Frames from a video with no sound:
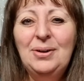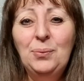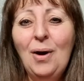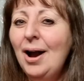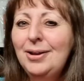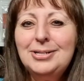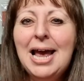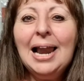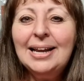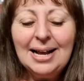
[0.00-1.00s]
why are you
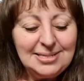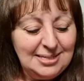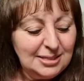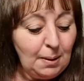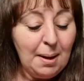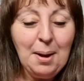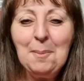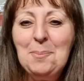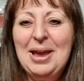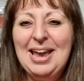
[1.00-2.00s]
telling us this?
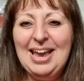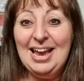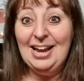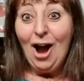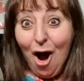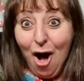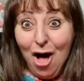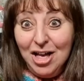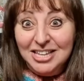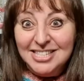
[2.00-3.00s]

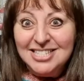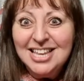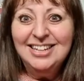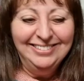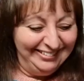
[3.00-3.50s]
Because...